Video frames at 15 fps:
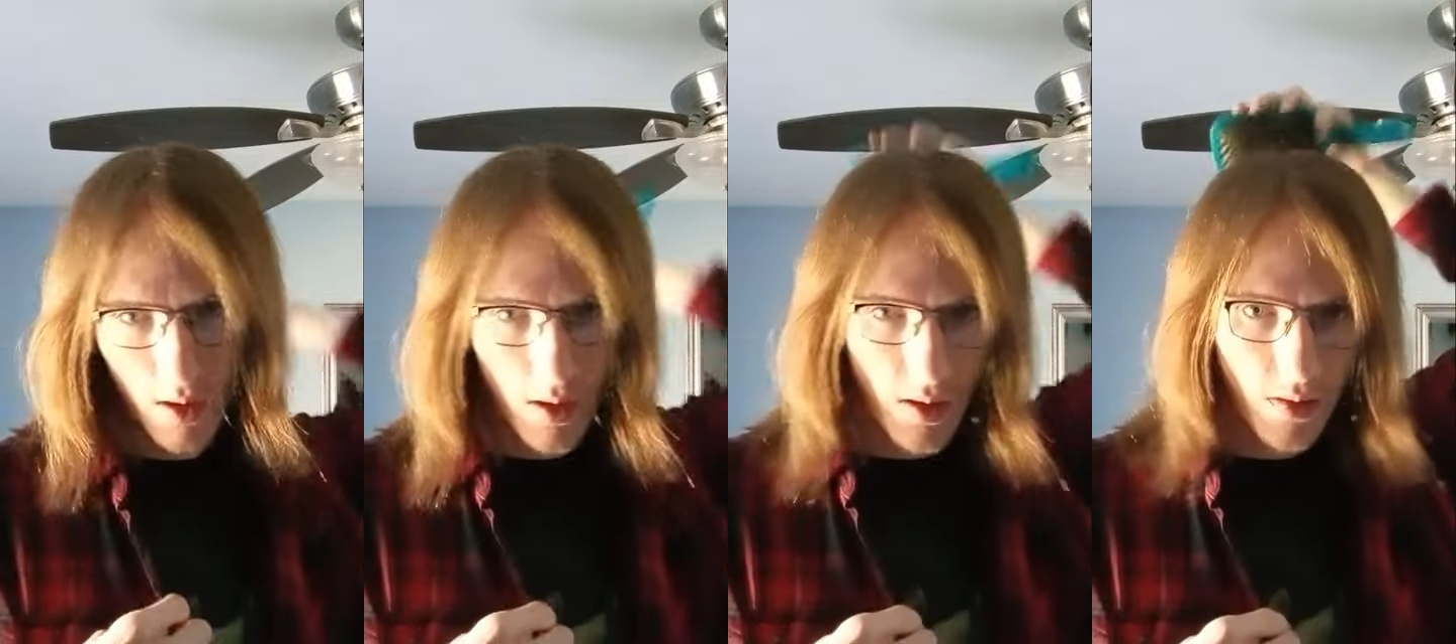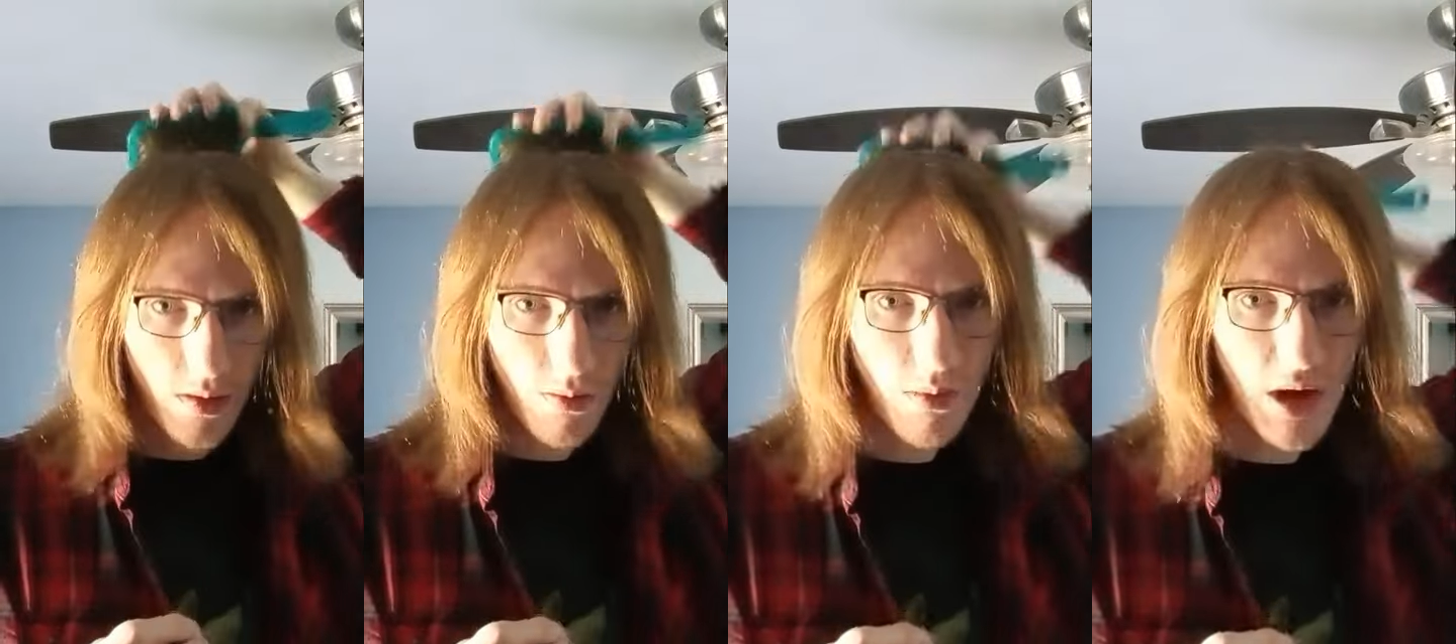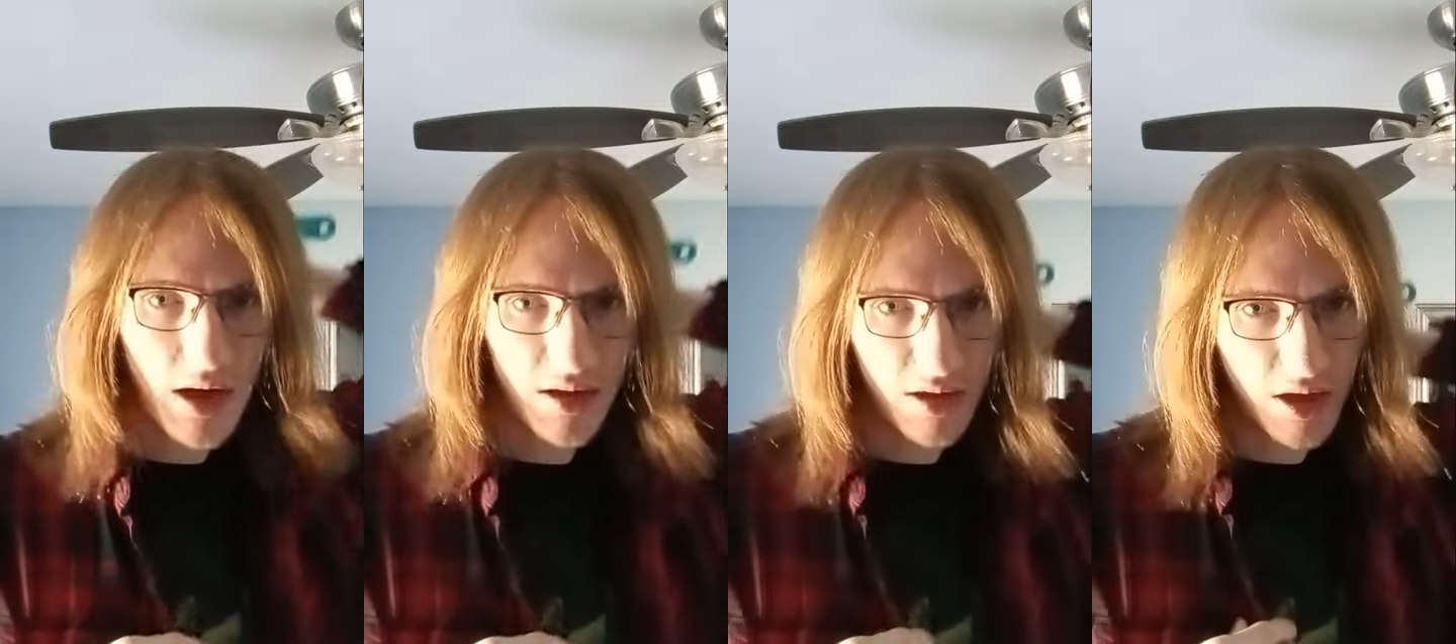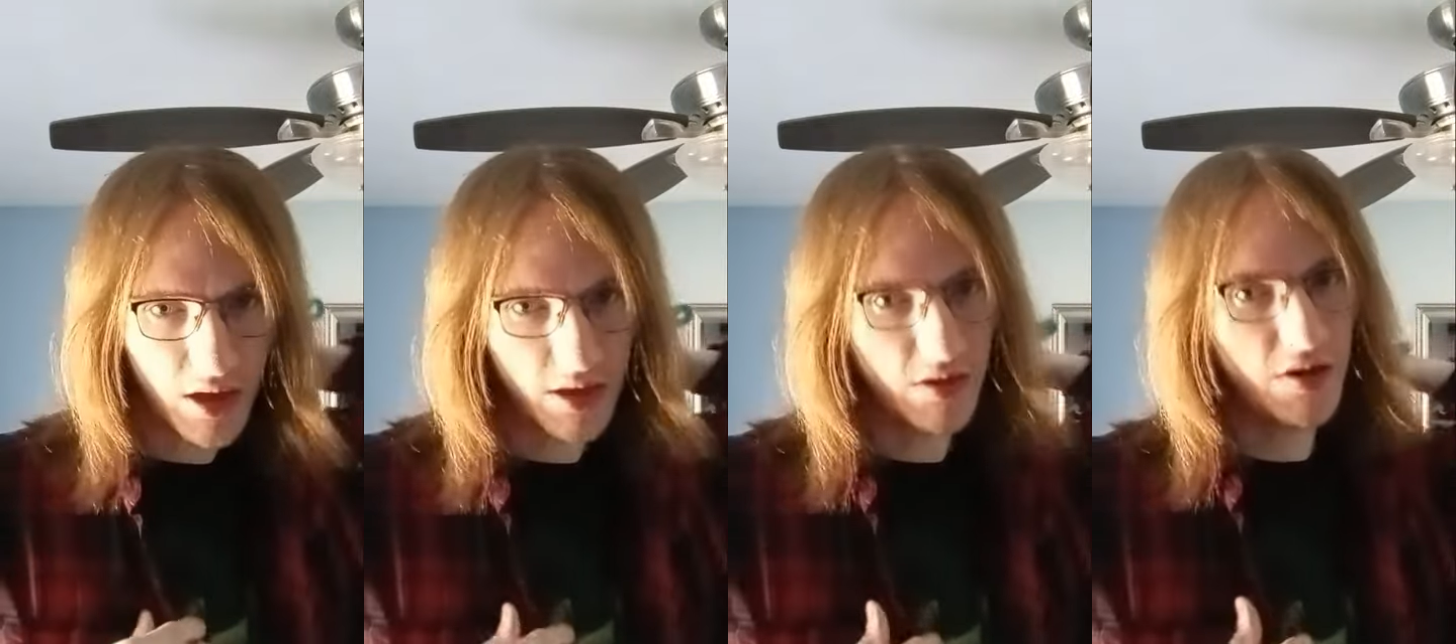the
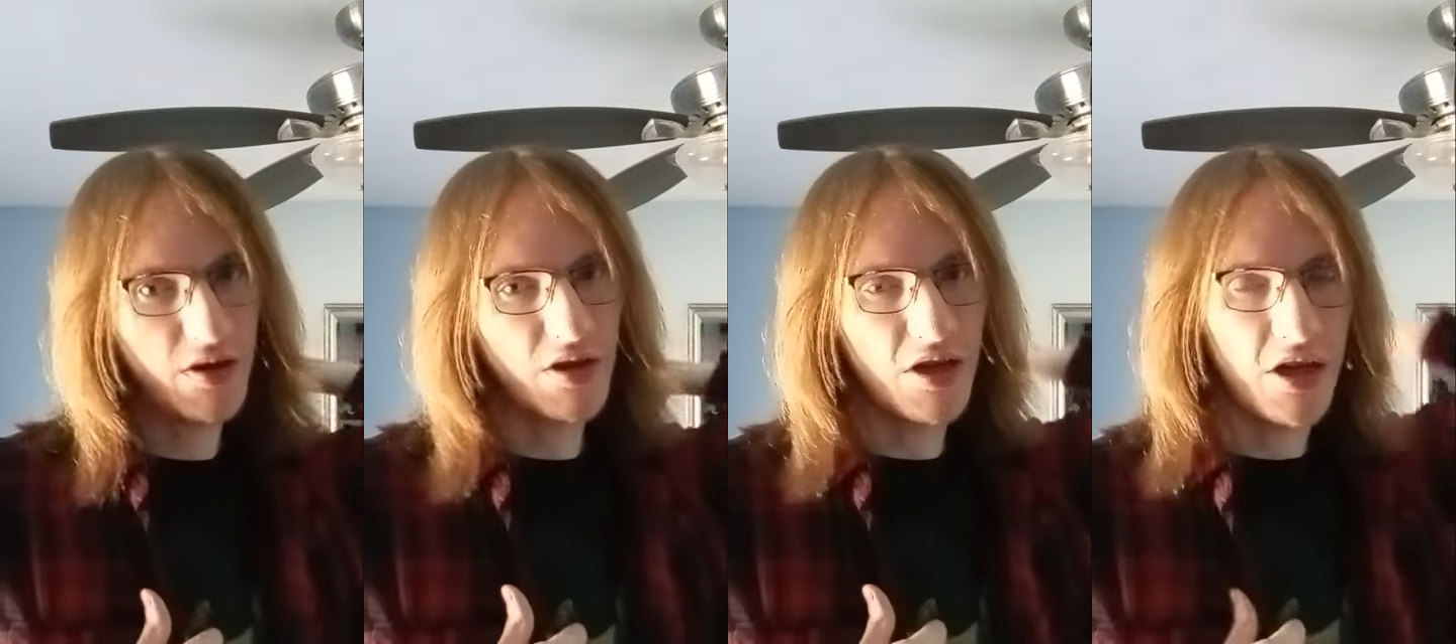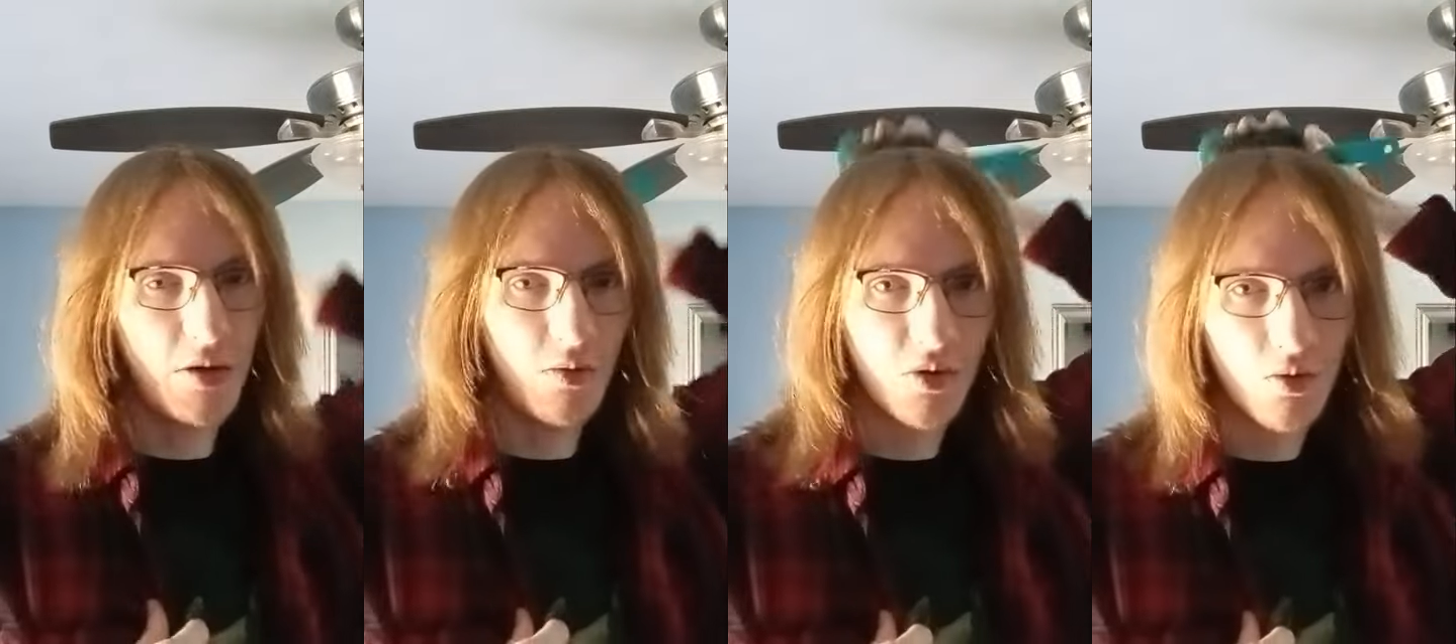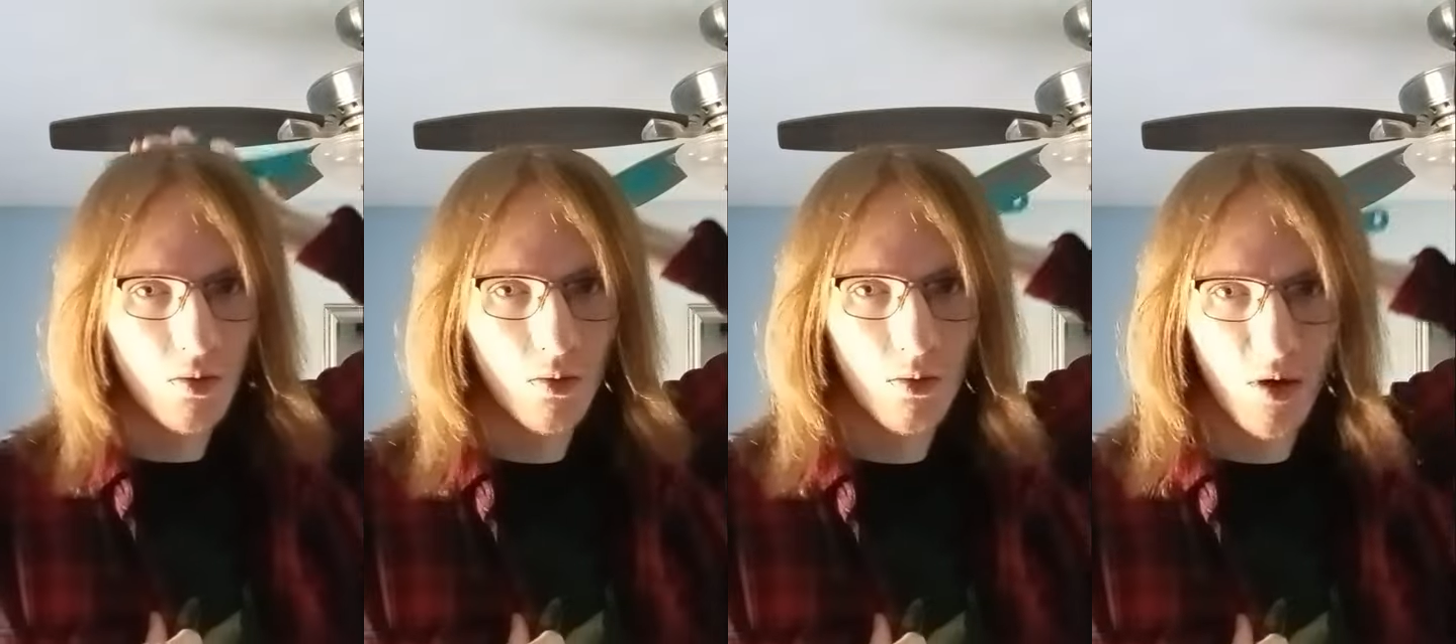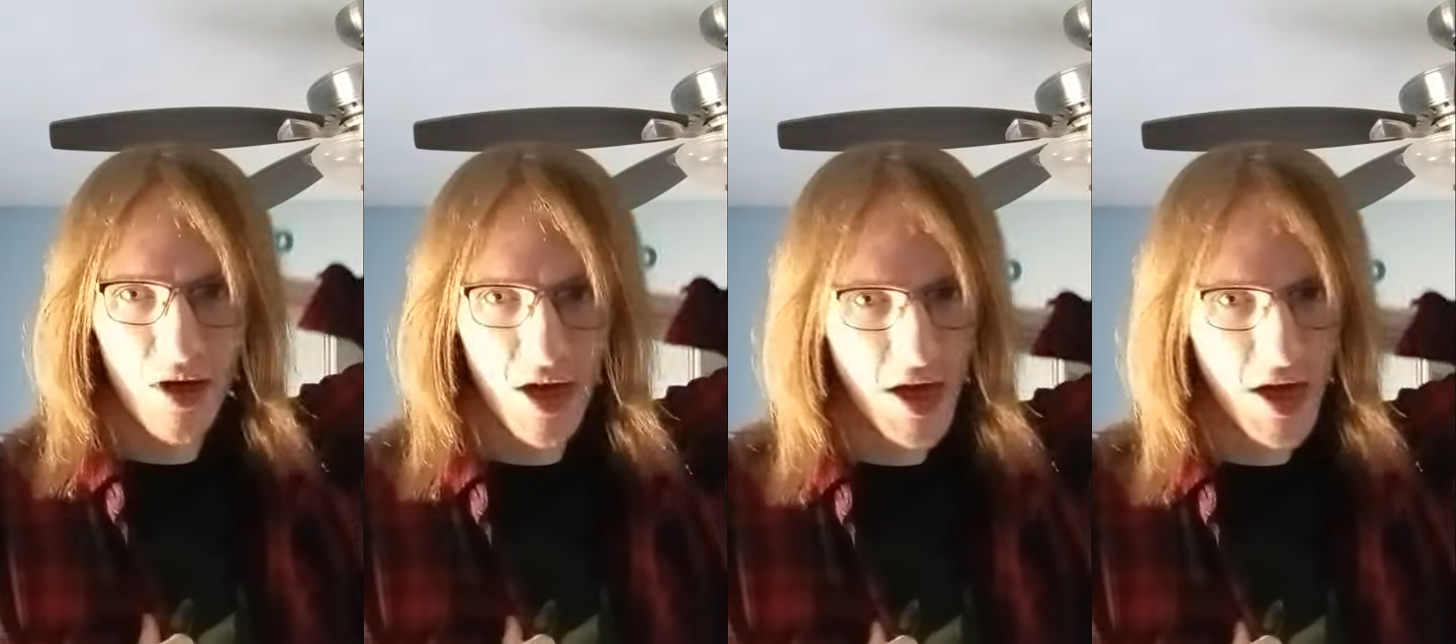montage scene was re-